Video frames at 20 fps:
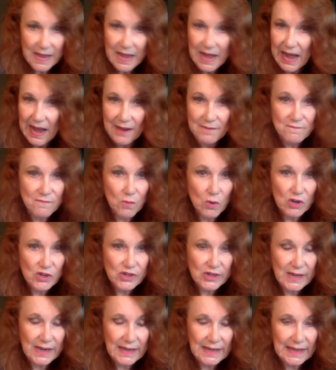
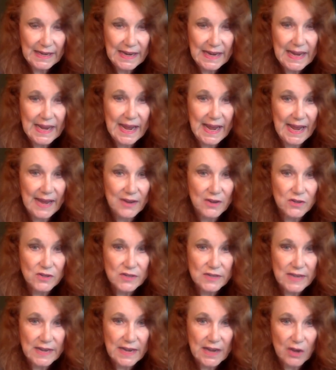Unfortunately, Kenner's
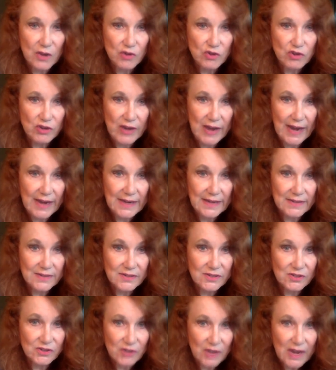
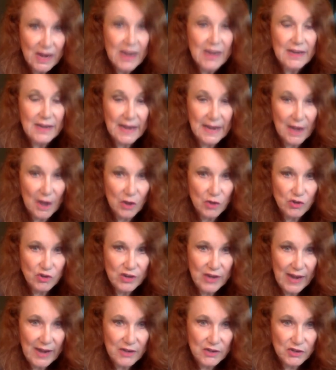
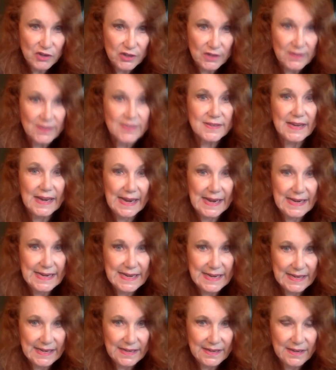negotiations
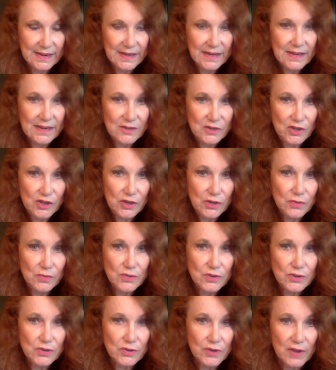ended due
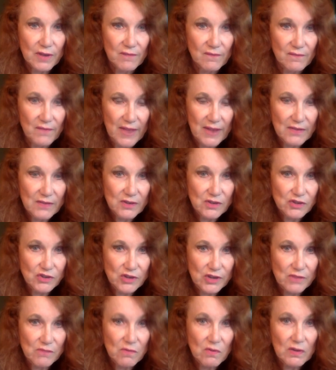to Confederate
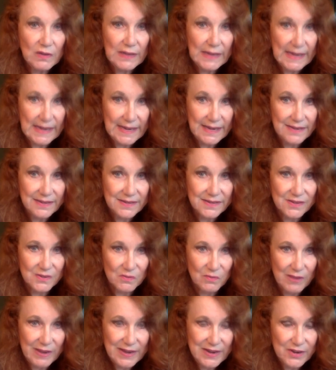General Lee's
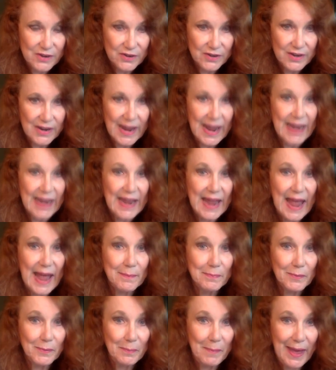surrender at
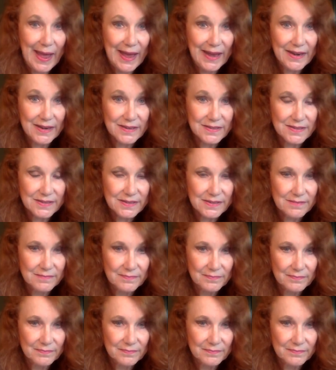Appomattox.